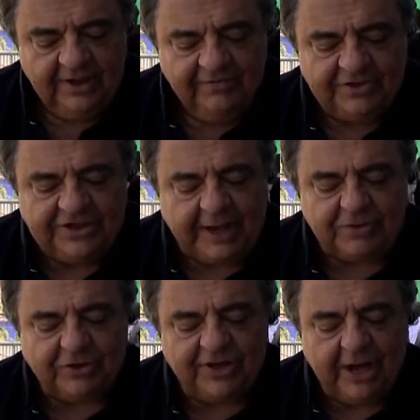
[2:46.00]
The
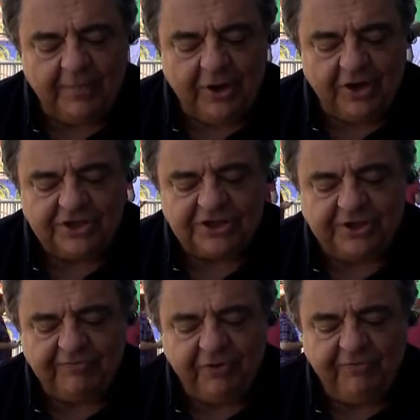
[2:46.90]
steps could now be heard
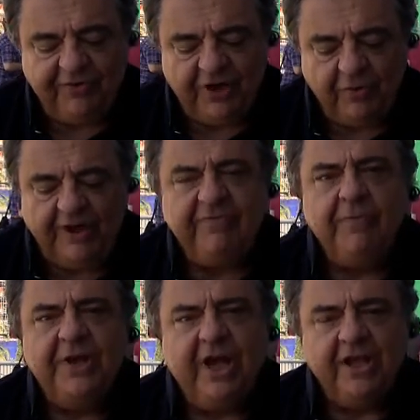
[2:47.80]
just a few feet away
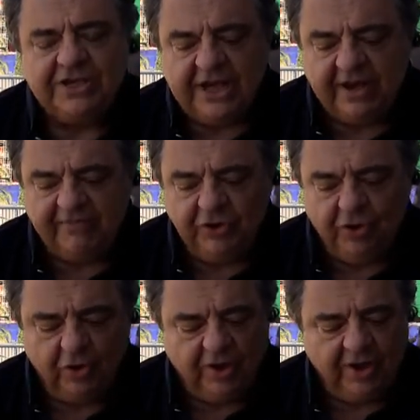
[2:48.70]
from the other side of the
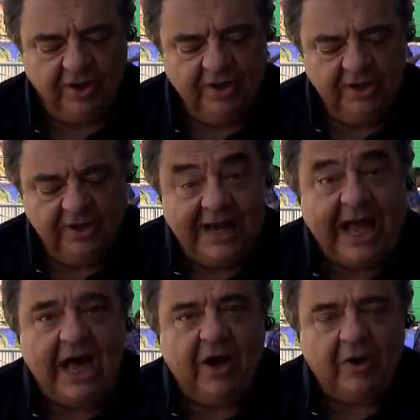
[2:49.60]
door.
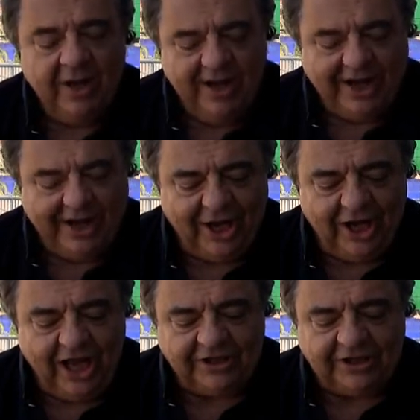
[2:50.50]
Now, I
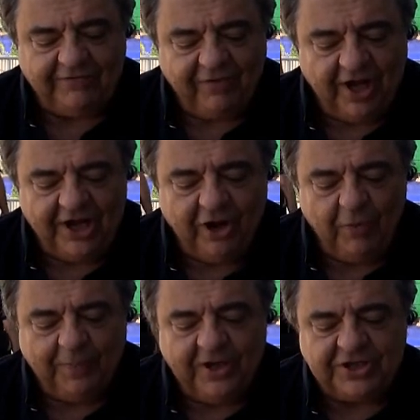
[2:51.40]
unlocked it, flung it
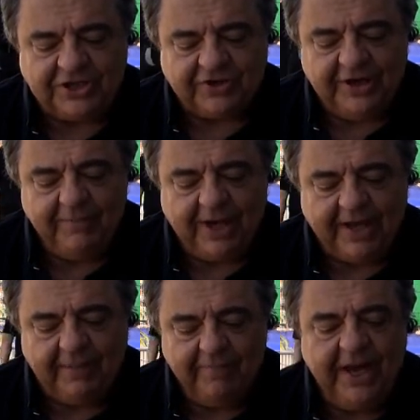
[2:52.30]
open, and screamed
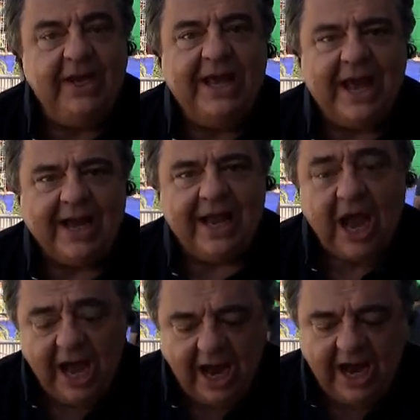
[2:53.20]
like a maniac,
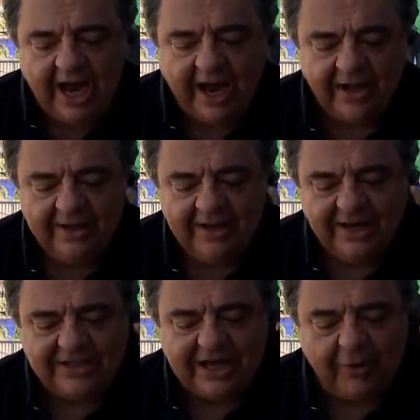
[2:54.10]
ah!
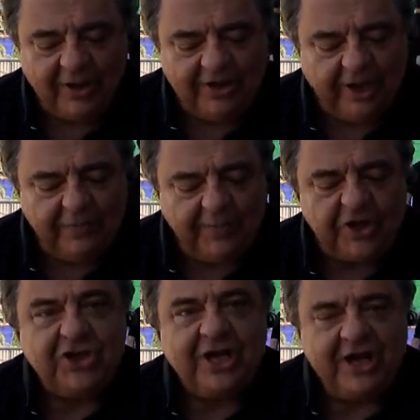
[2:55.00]
As I wound up the
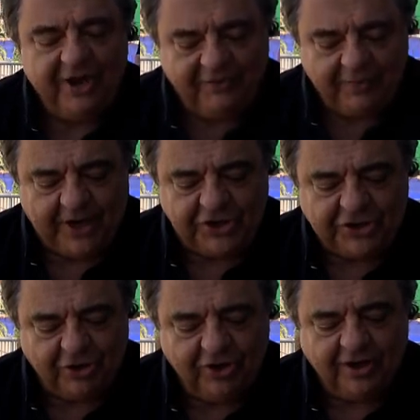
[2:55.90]
machete over my
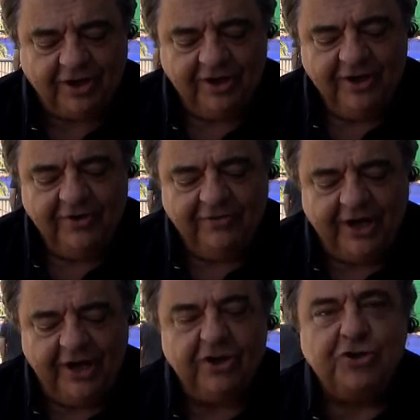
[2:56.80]
shoulder,
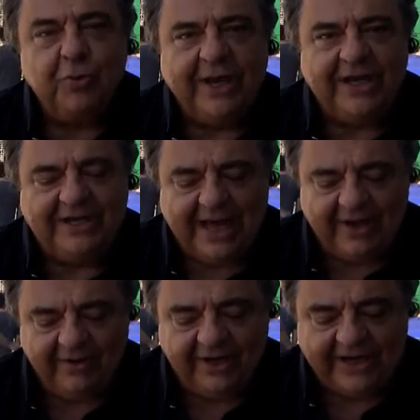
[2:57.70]
ready to swing it
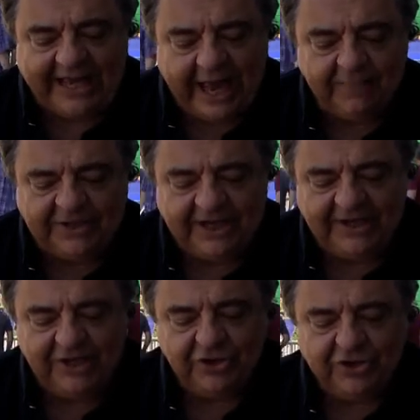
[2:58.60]
down and
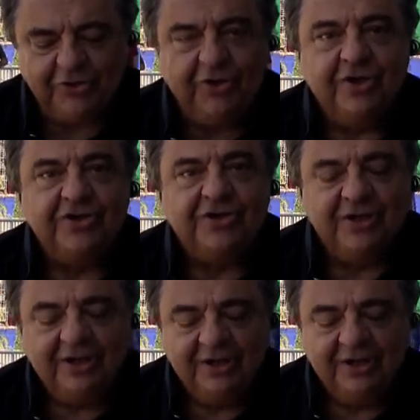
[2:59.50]
decapitate the intruders.